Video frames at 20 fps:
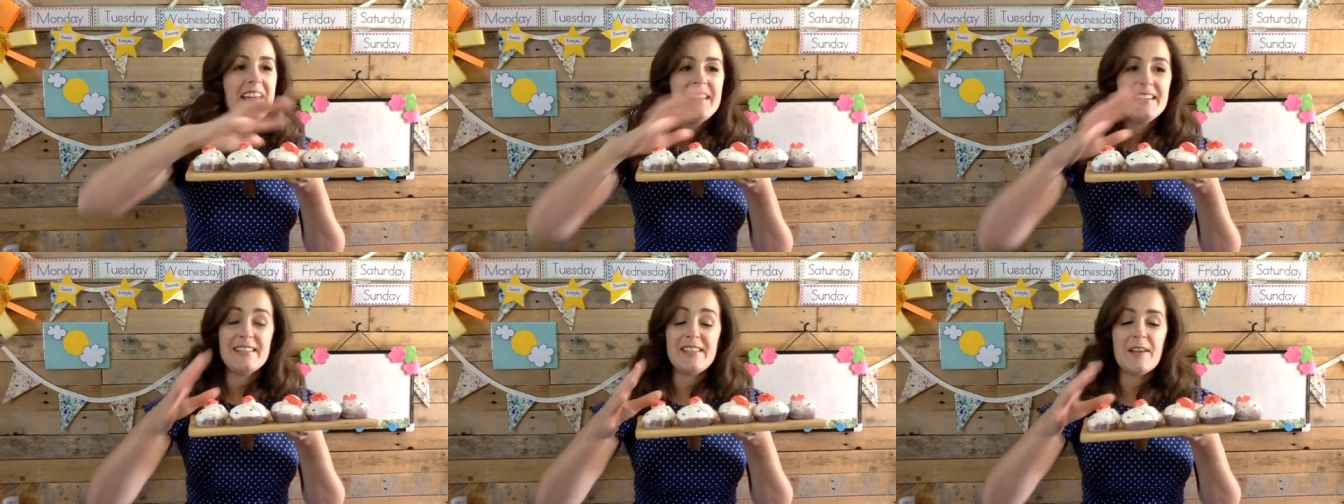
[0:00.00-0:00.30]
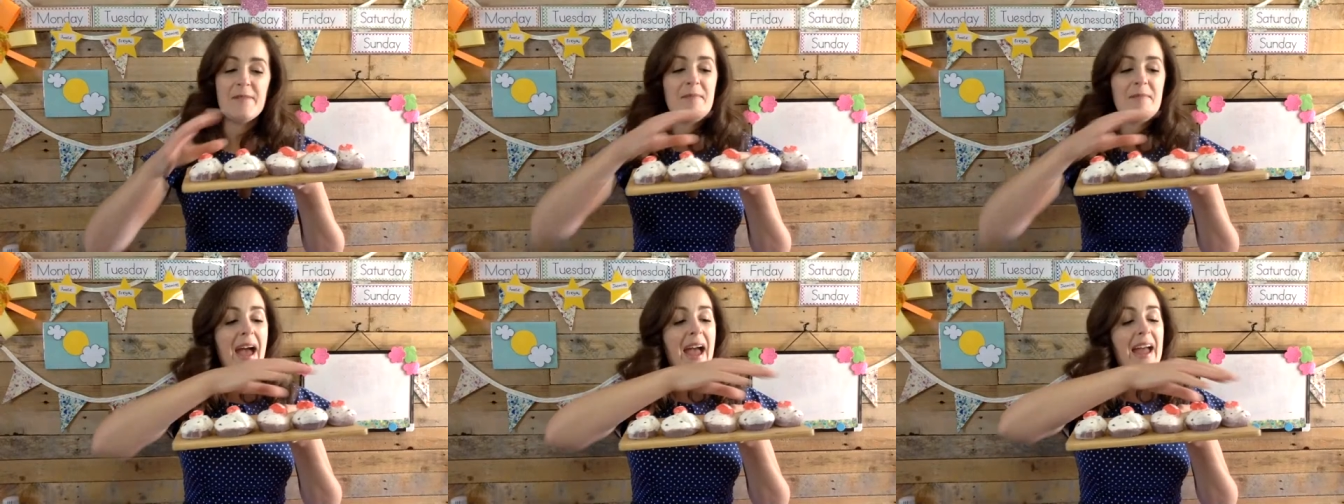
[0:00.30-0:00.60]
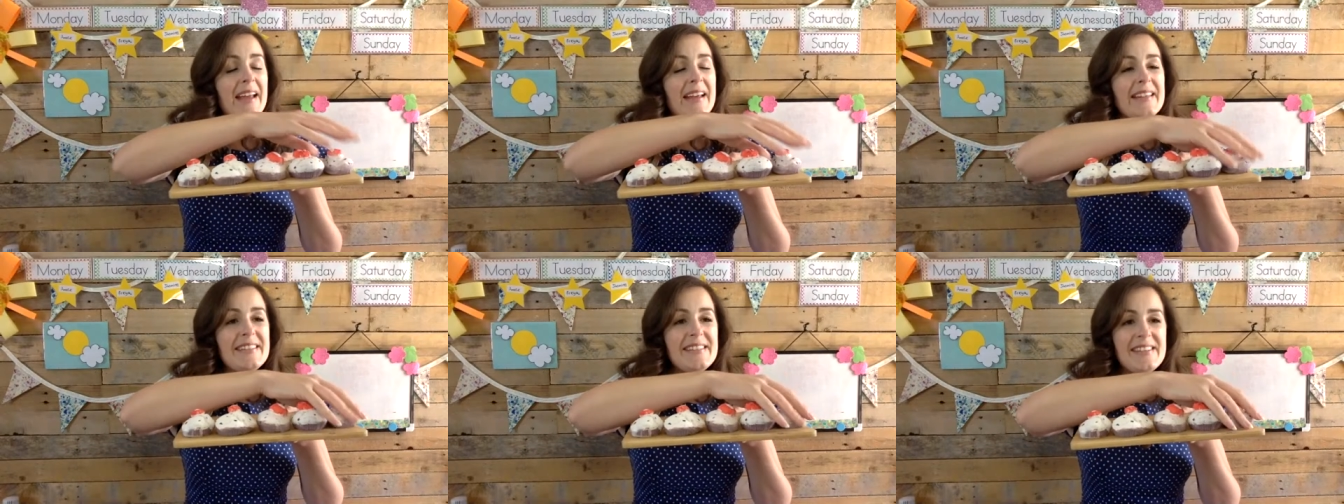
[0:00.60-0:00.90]
So
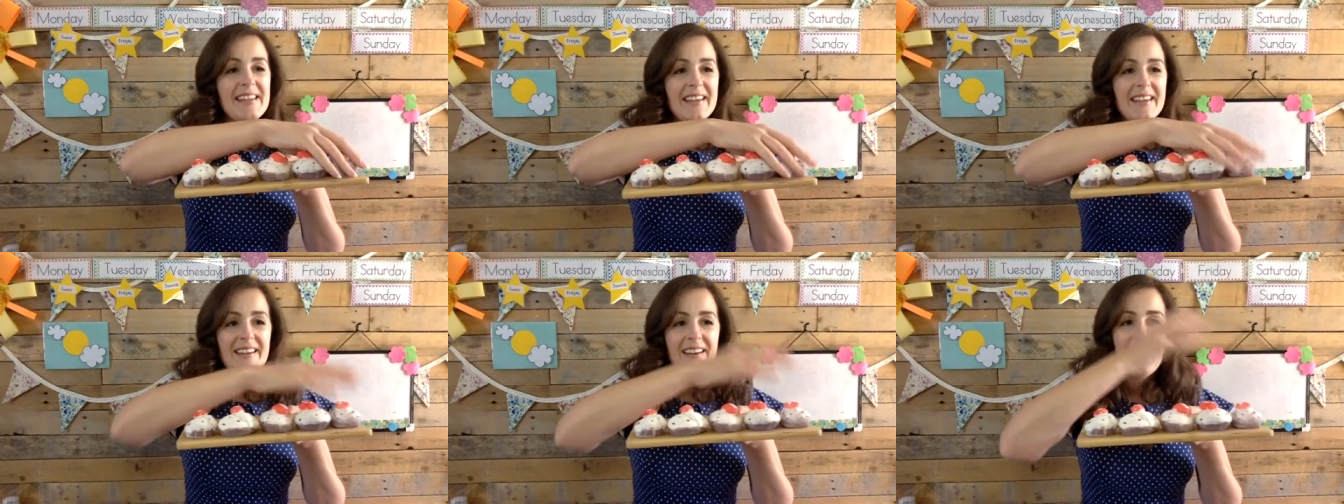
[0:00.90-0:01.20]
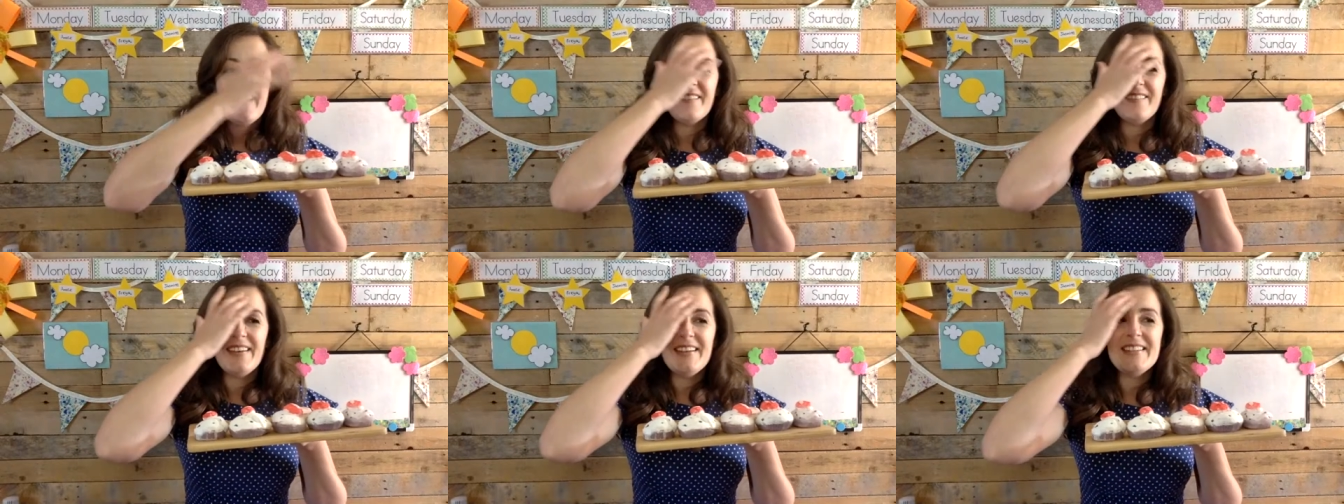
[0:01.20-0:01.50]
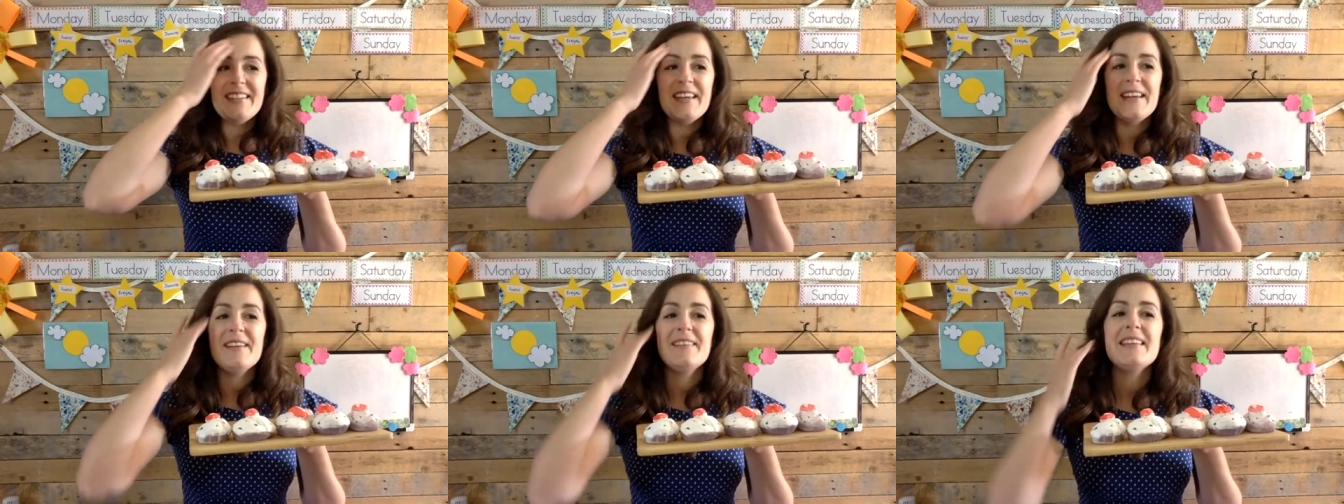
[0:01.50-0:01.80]
Max, I
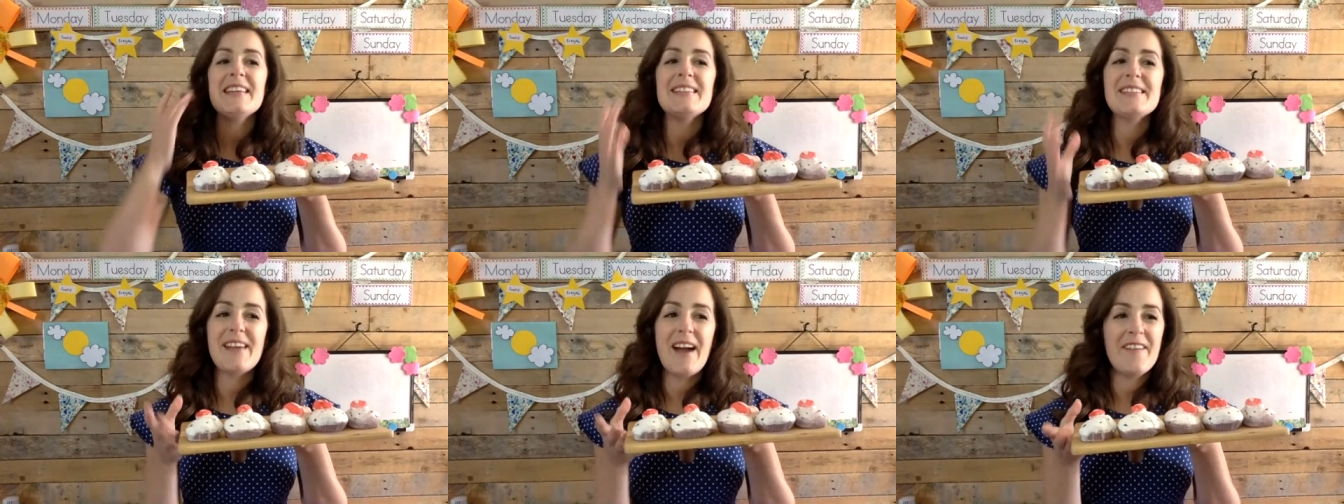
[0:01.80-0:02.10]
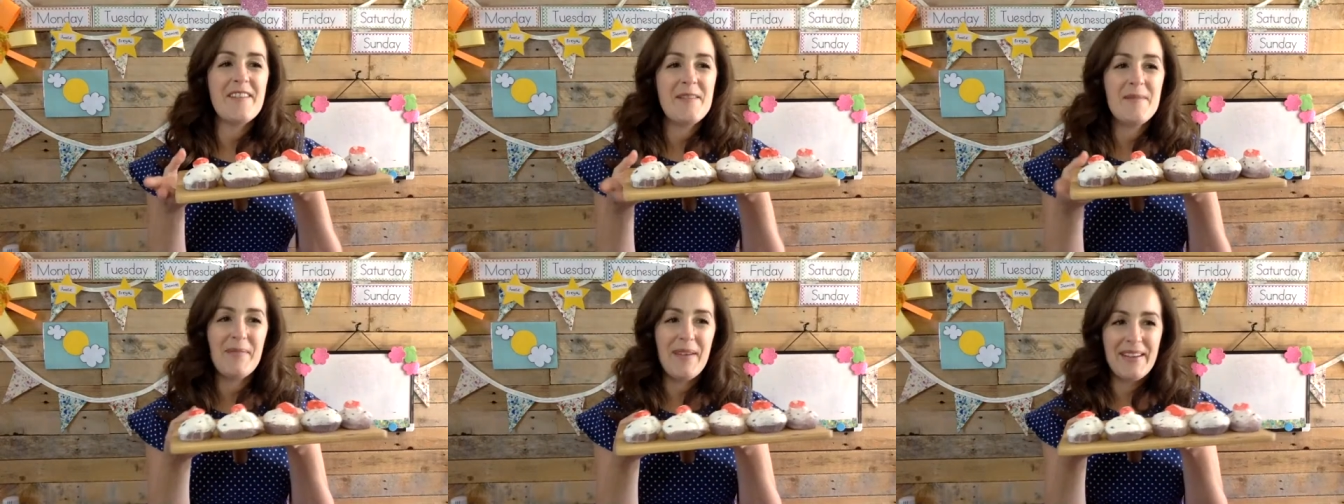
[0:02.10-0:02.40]
wonder who these currant